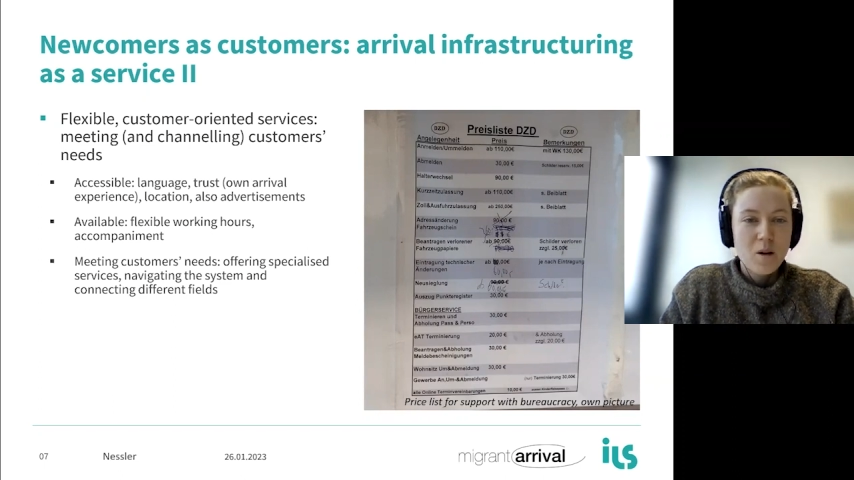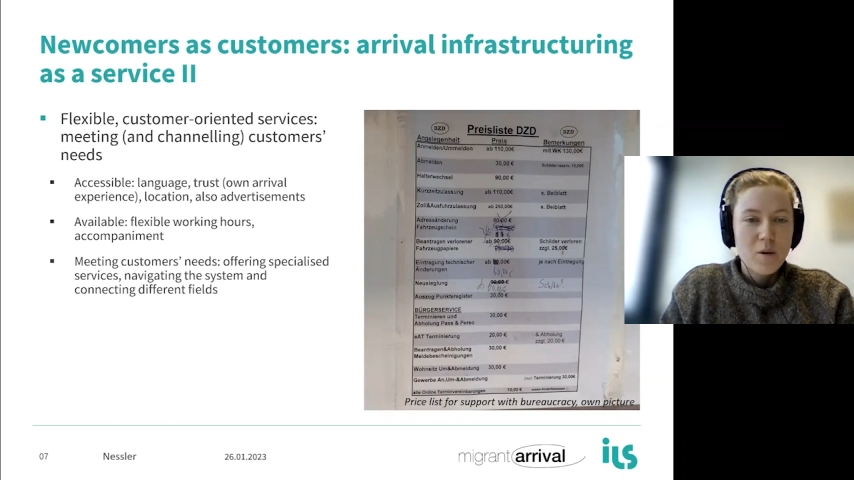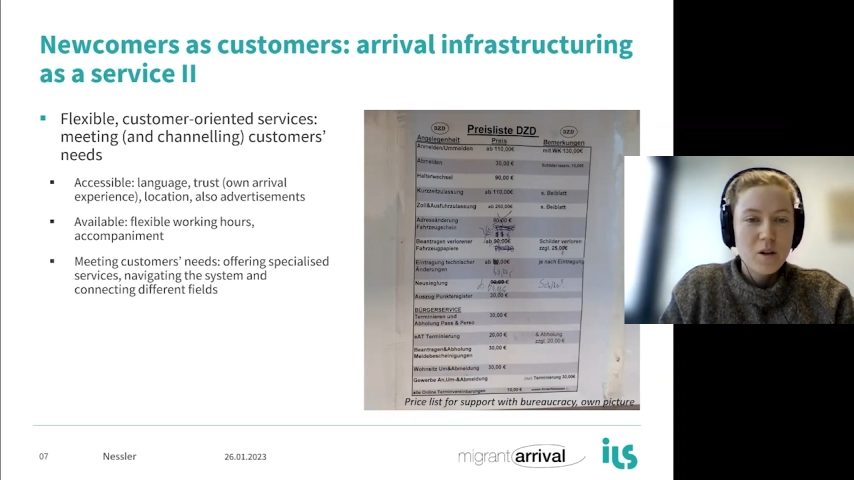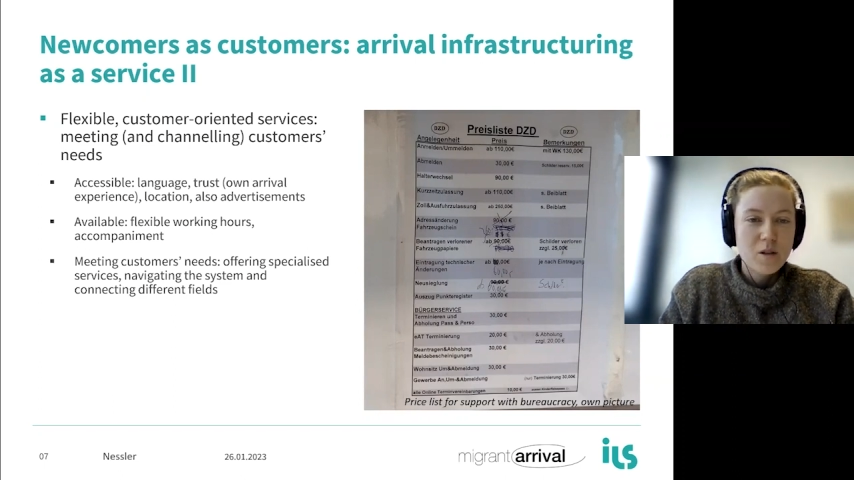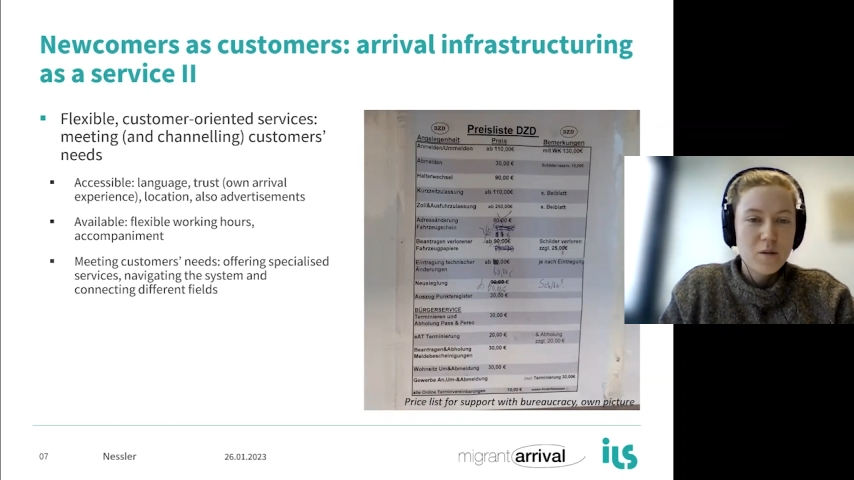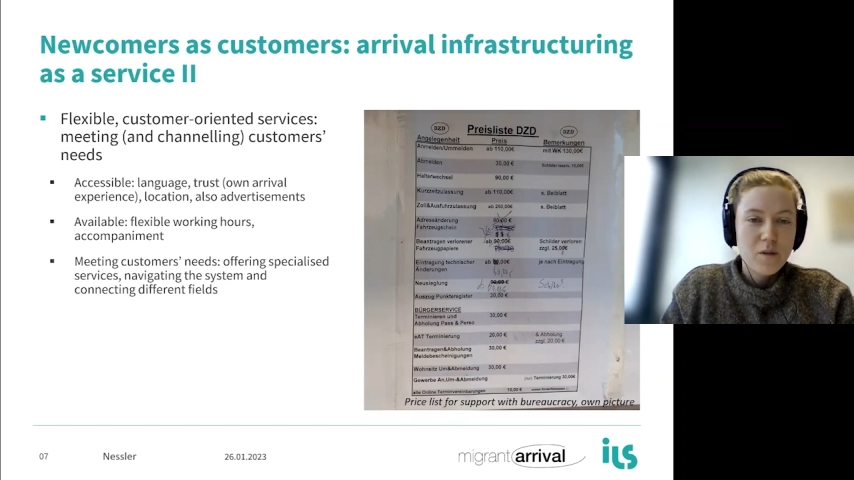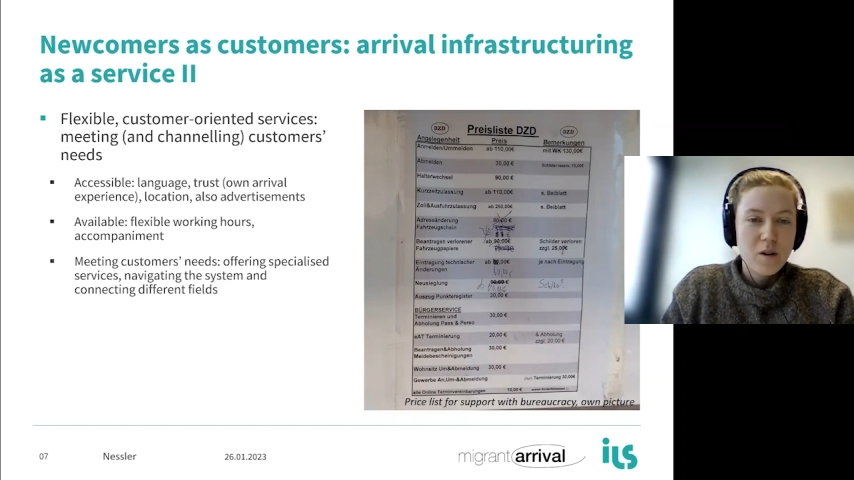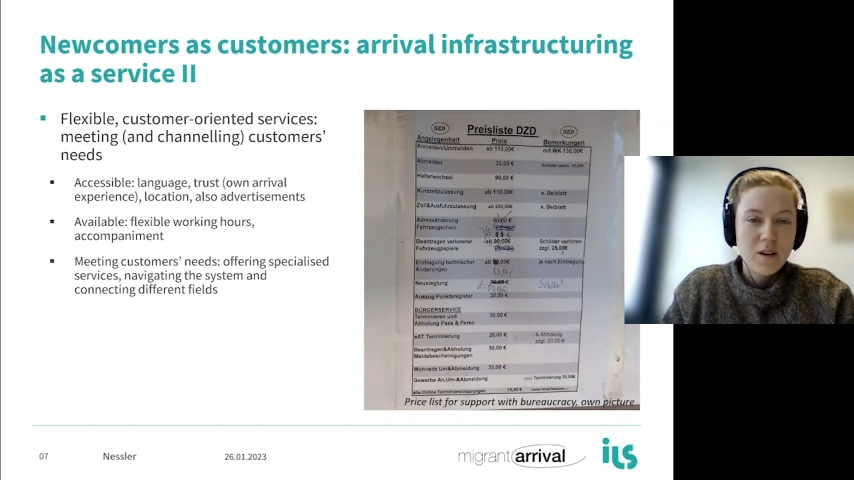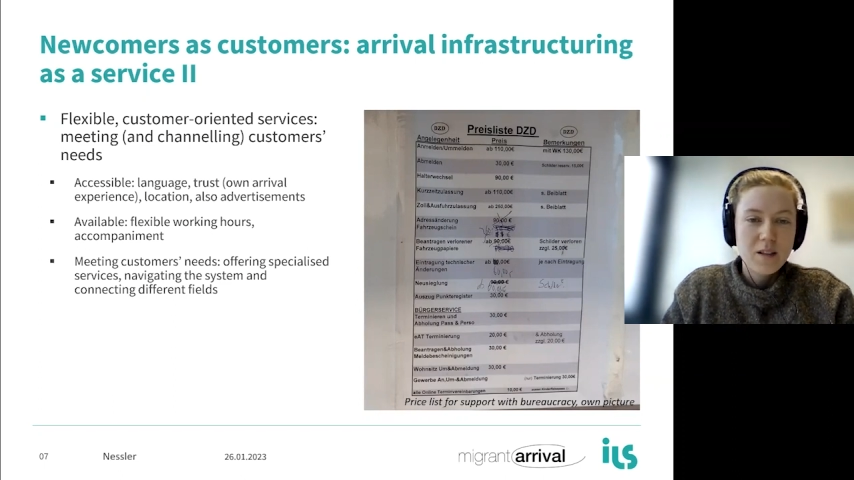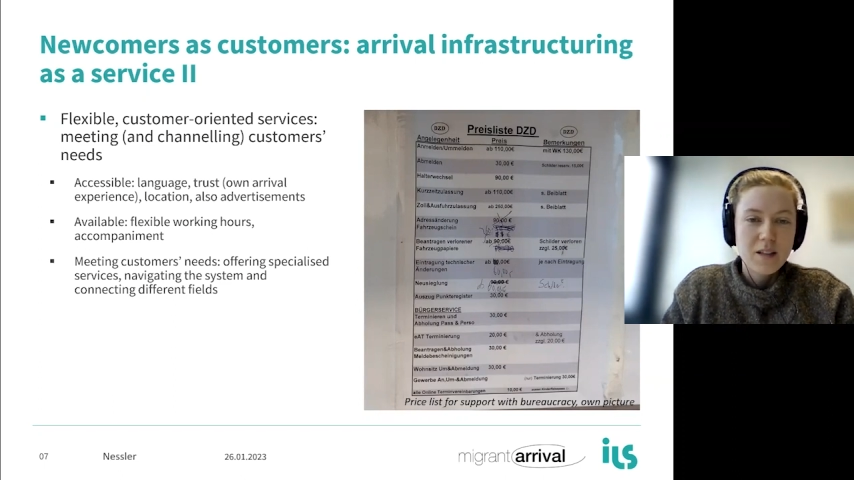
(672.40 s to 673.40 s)
Commercial
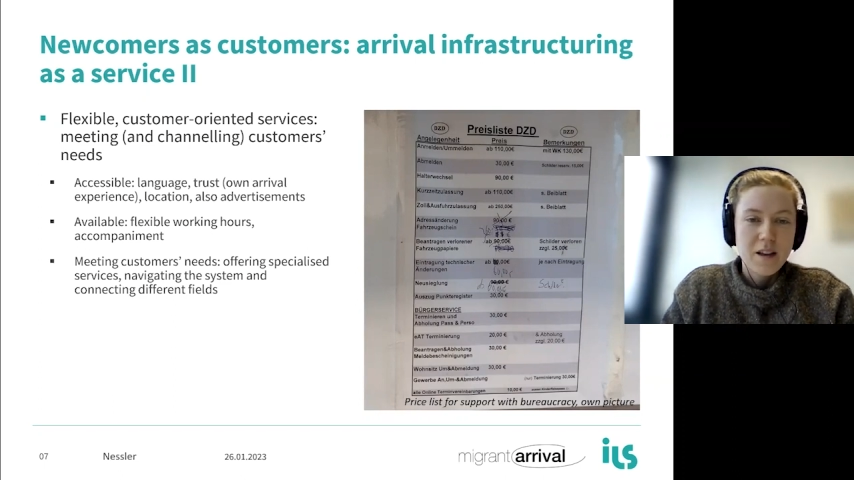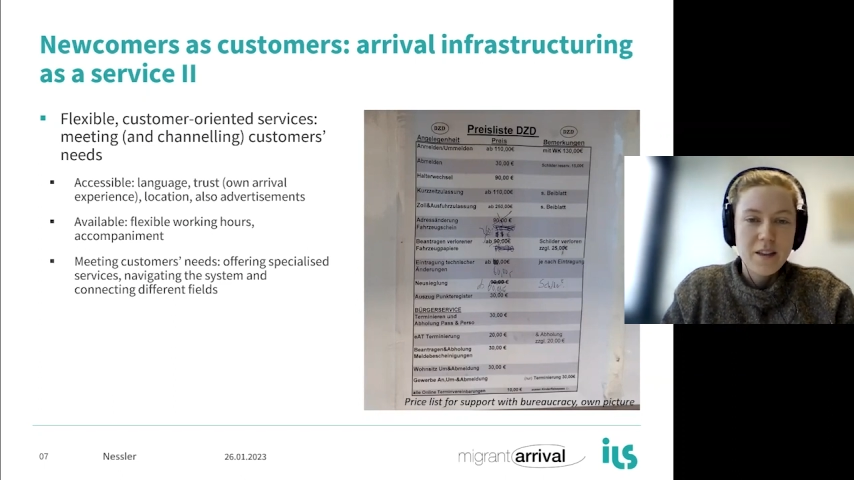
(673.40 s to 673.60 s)
brokers are